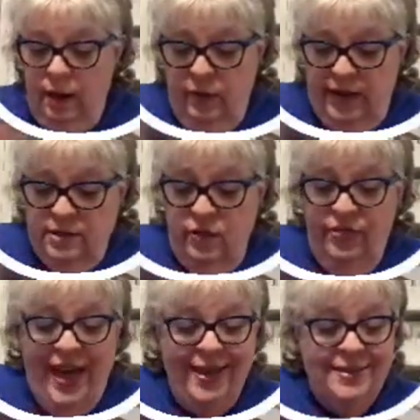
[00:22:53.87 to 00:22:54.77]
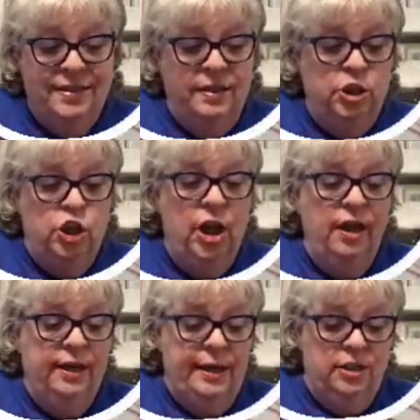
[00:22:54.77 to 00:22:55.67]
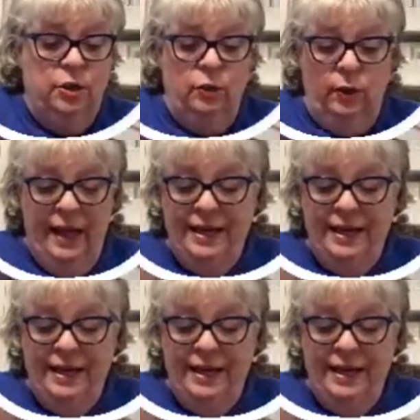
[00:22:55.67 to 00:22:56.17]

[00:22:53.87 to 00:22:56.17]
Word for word: Okay, so that's the Chucky Tool,